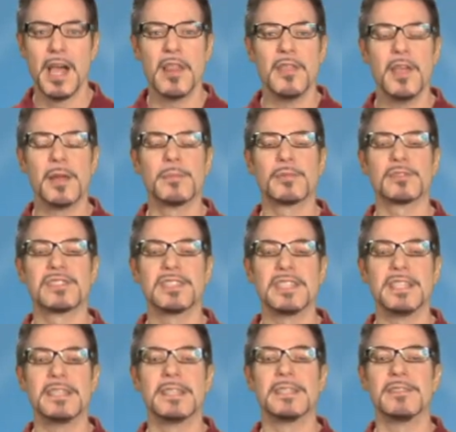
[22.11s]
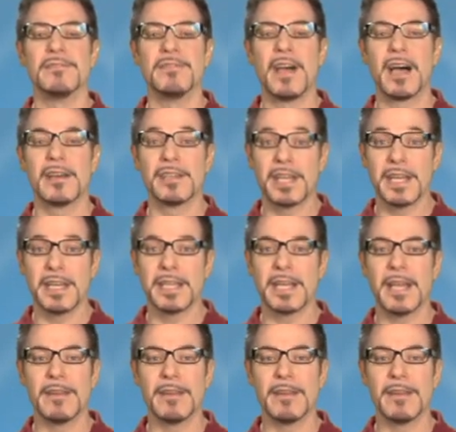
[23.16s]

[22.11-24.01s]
then proceed to validating